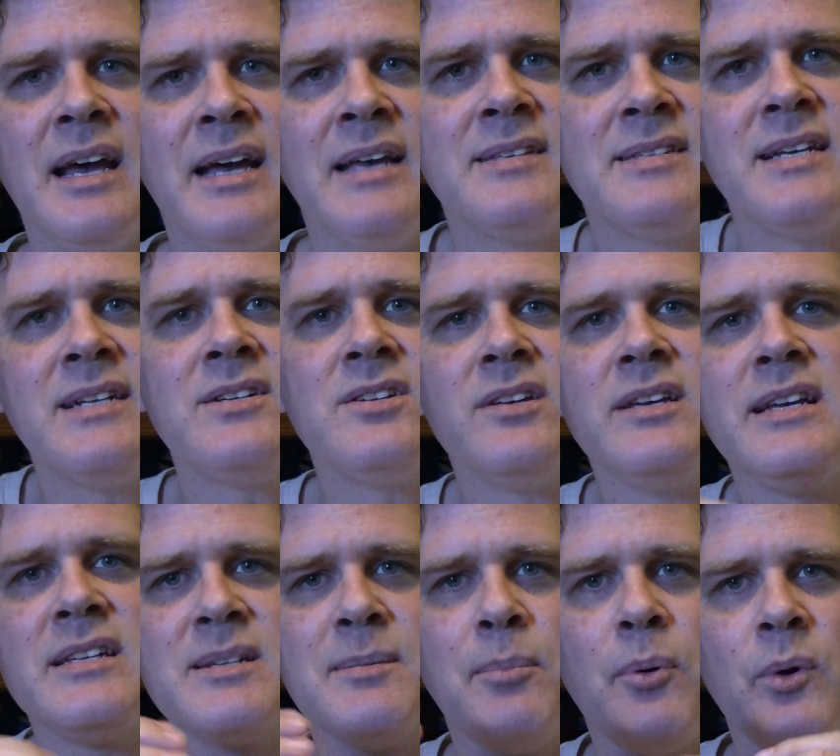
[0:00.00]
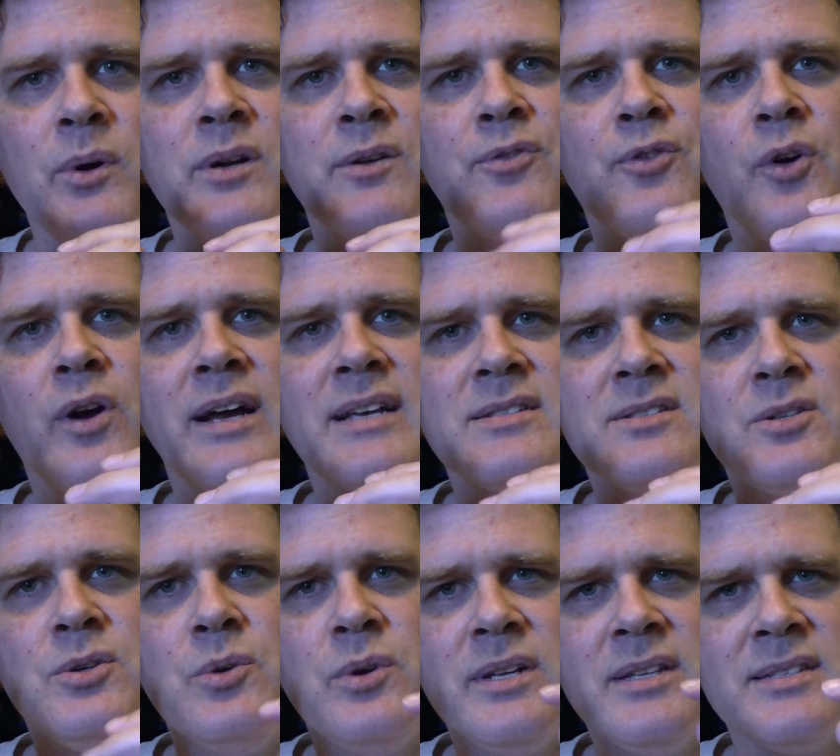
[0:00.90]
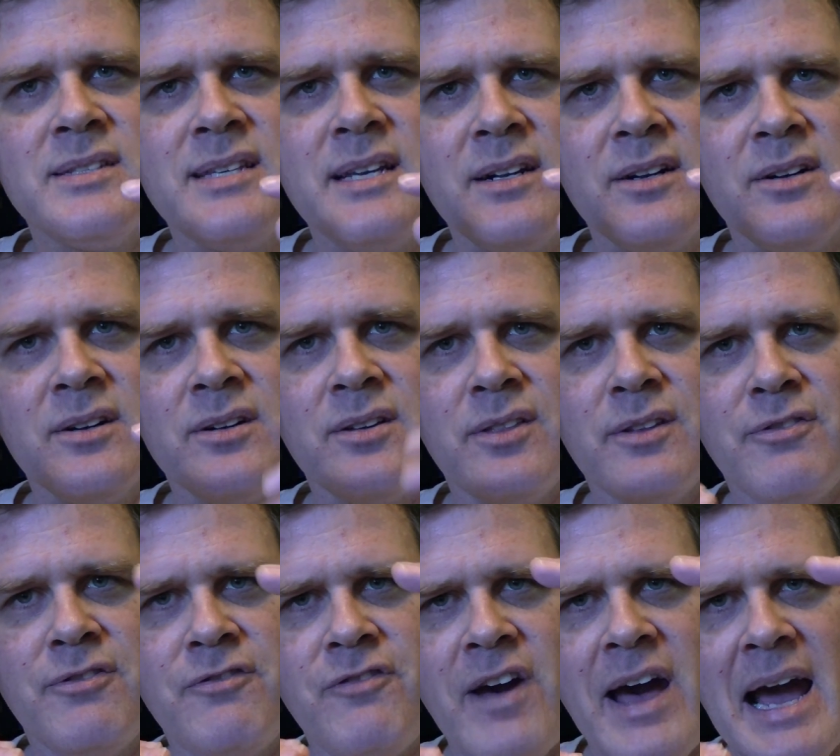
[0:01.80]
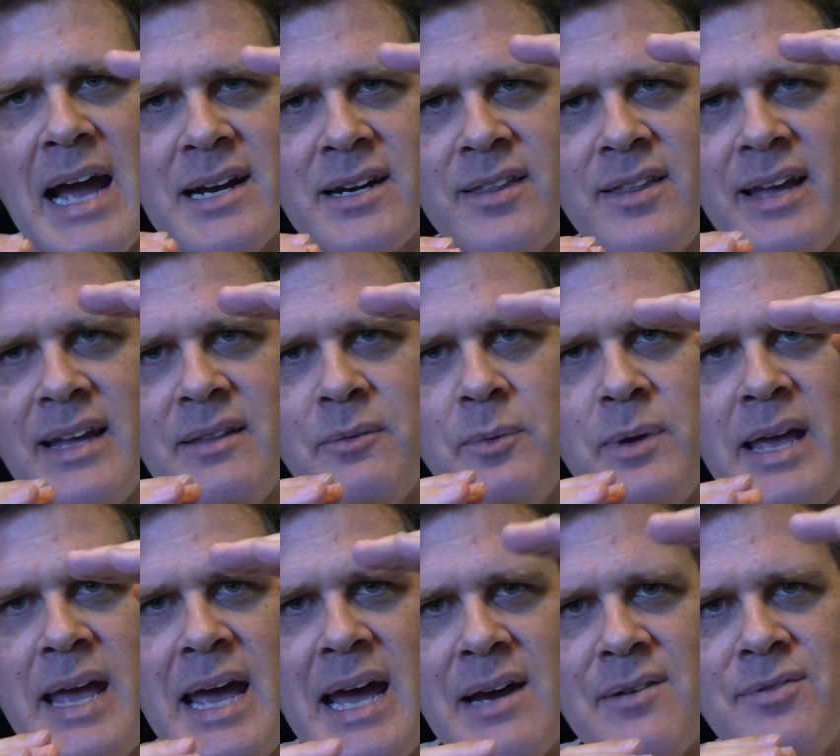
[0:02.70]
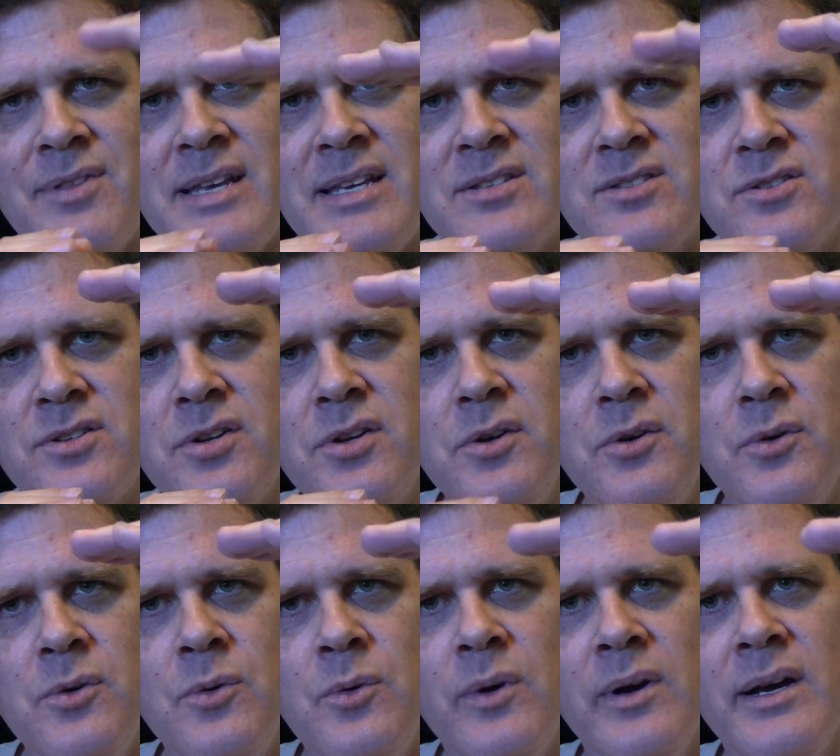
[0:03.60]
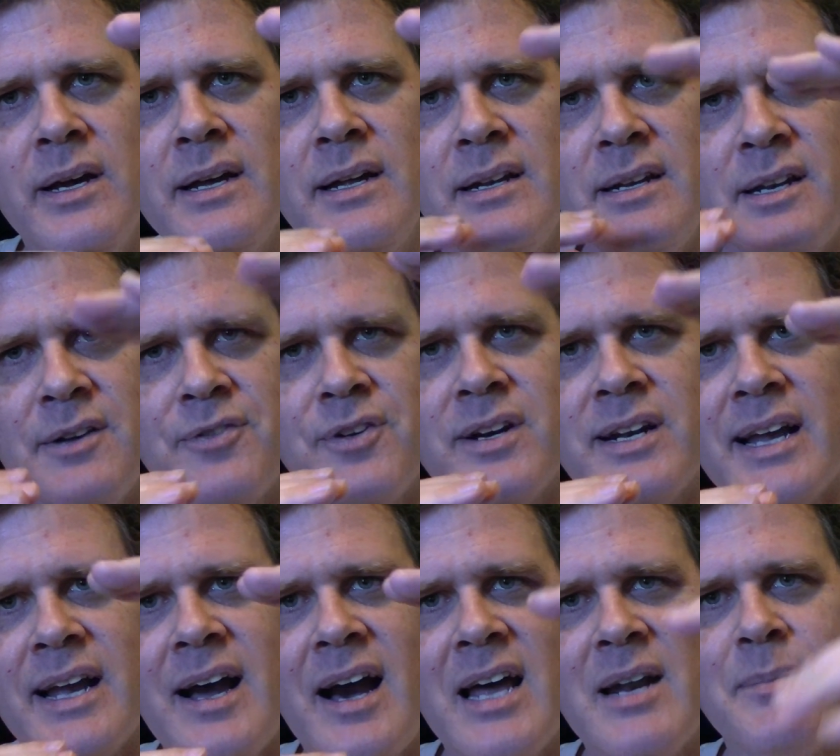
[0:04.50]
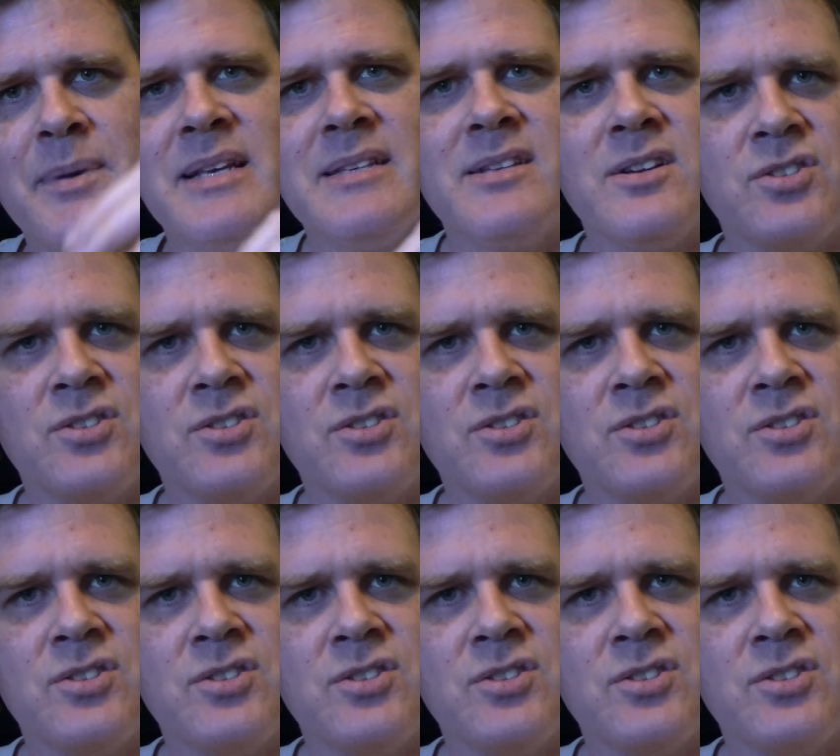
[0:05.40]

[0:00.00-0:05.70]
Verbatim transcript: essentially it's important for us to consider the fact that we have these two different dichotomies.